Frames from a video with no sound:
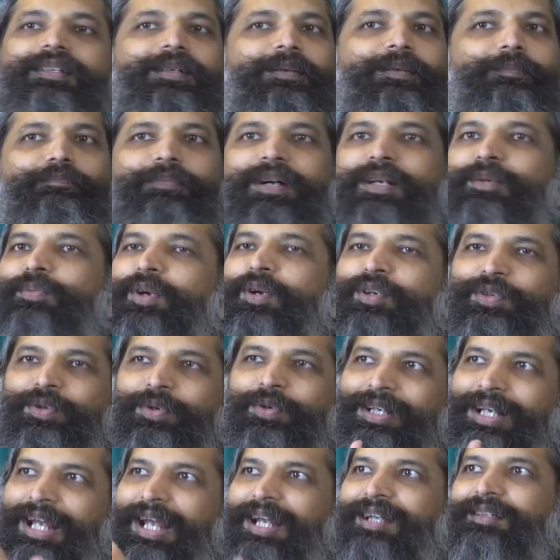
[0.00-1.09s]
Definitely. But what you
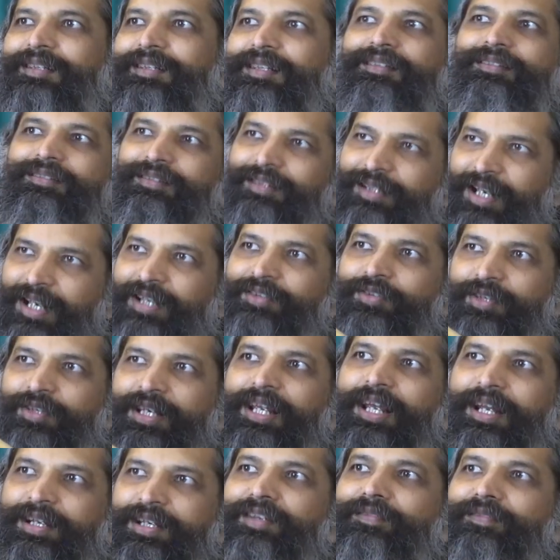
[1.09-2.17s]
get is
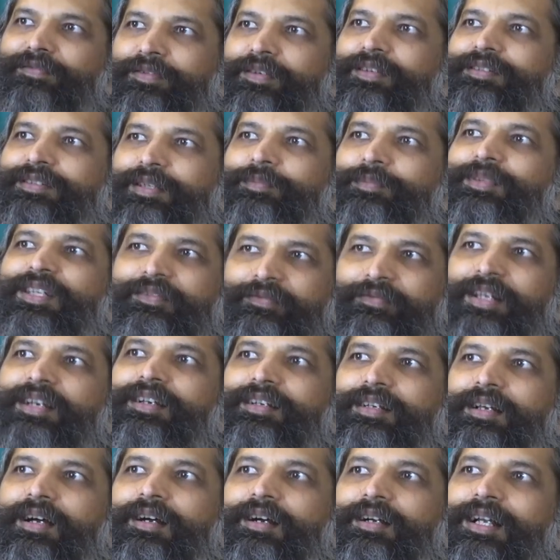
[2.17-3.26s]
actually heading for something
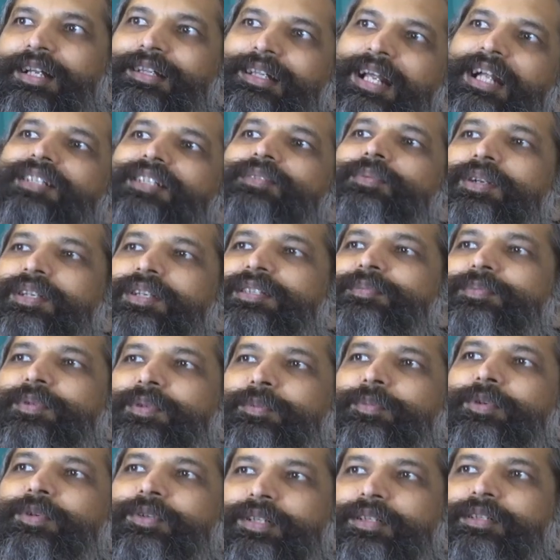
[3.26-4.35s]
very dark, and that's what is
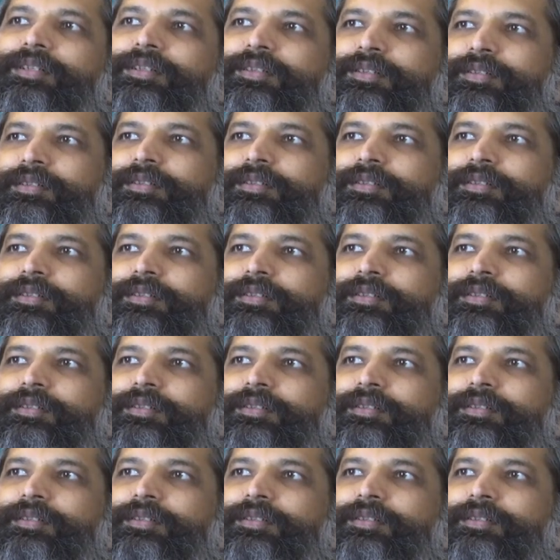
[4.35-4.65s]
promoted.